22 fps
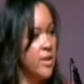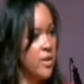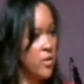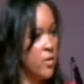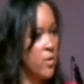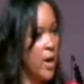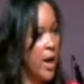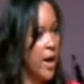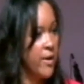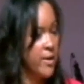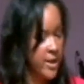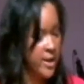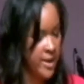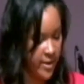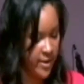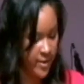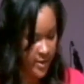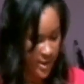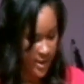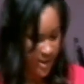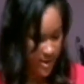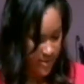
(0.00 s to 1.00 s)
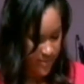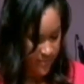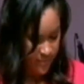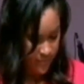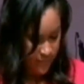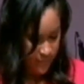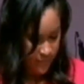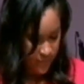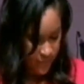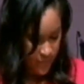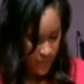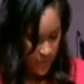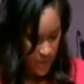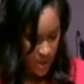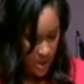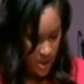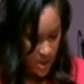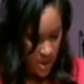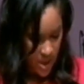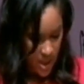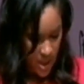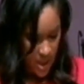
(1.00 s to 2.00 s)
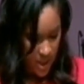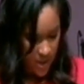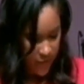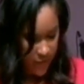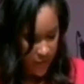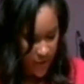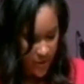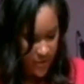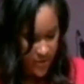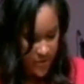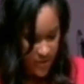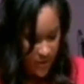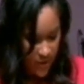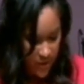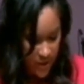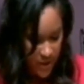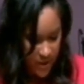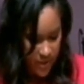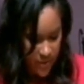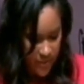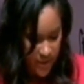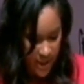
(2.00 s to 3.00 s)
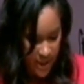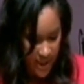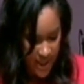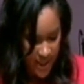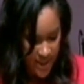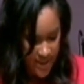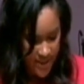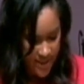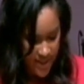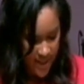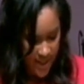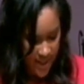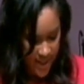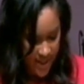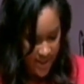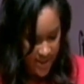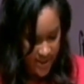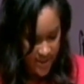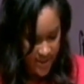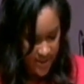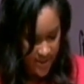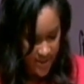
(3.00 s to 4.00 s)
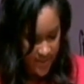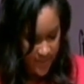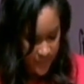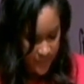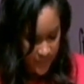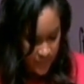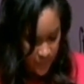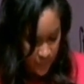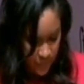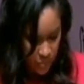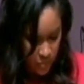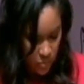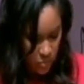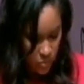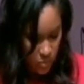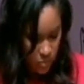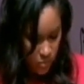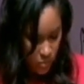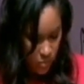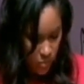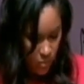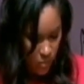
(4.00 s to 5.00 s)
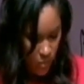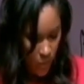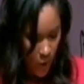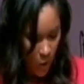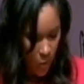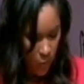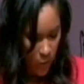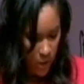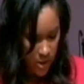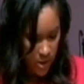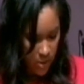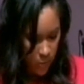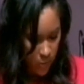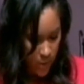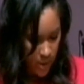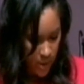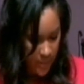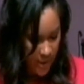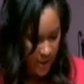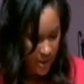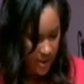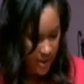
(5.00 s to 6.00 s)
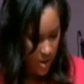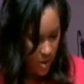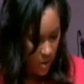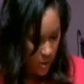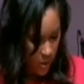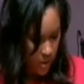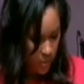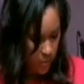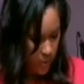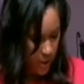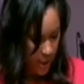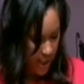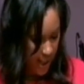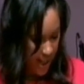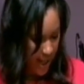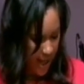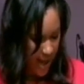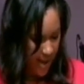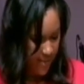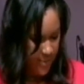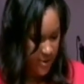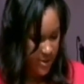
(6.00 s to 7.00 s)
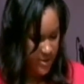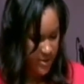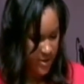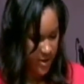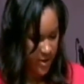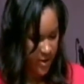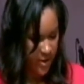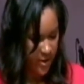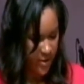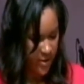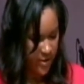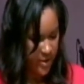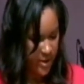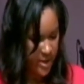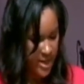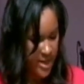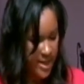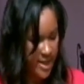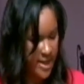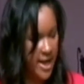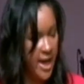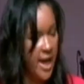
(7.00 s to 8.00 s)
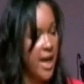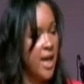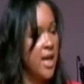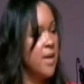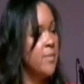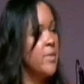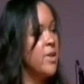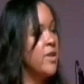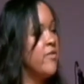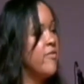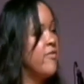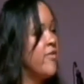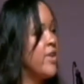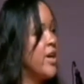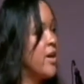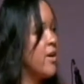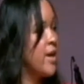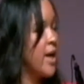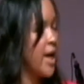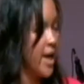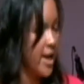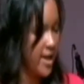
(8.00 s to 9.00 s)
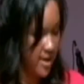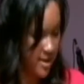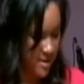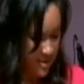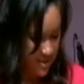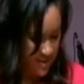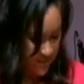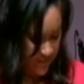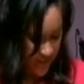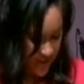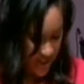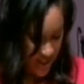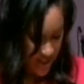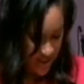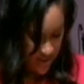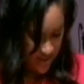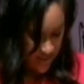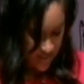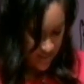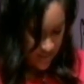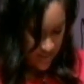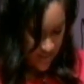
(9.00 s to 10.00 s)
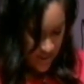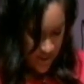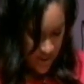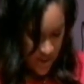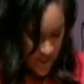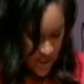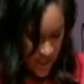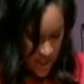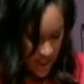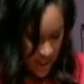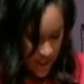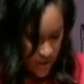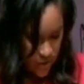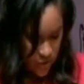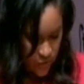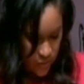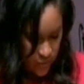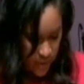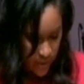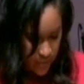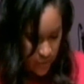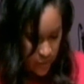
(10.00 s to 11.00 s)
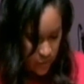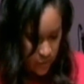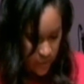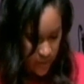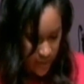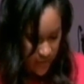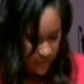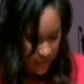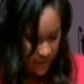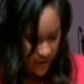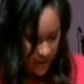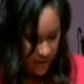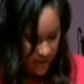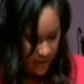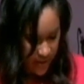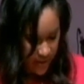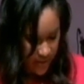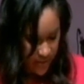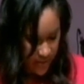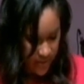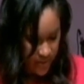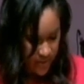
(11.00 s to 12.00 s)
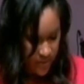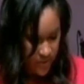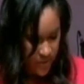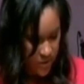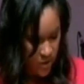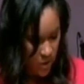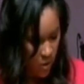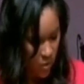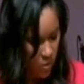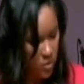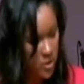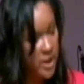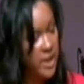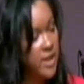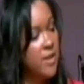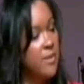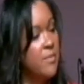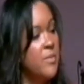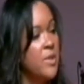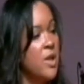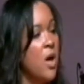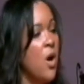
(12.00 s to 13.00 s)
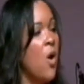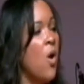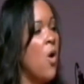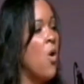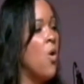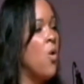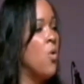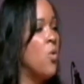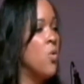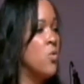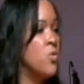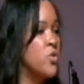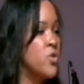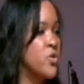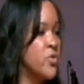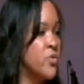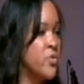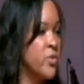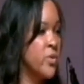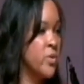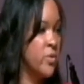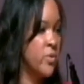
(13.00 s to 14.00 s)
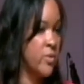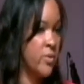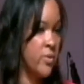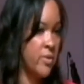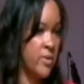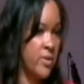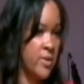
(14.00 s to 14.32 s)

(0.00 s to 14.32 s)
the crowded area?" In verse 33, he says, "When the woman, knowing what had happened to her, came and fell at his feet and trembled with fear, told him the whole truth."